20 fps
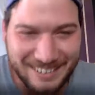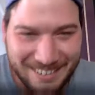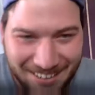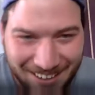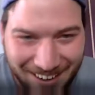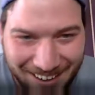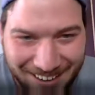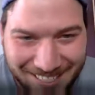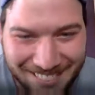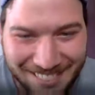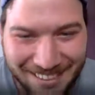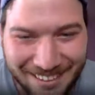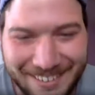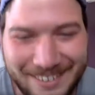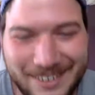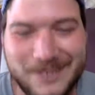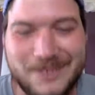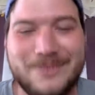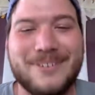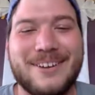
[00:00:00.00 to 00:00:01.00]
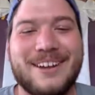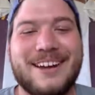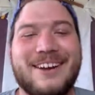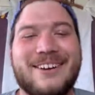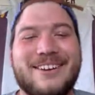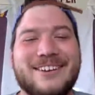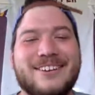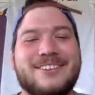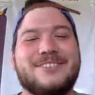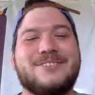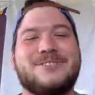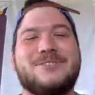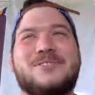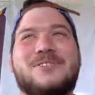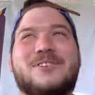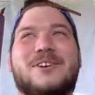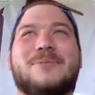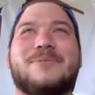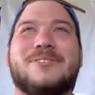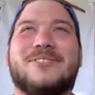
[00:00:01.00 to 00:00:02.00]
I love how you
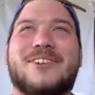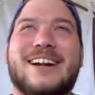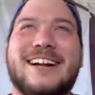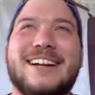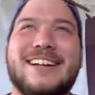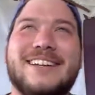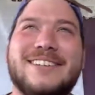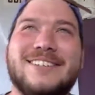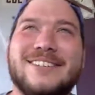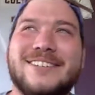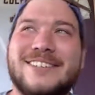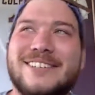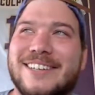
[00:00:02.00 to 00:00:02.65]
jumped right into it.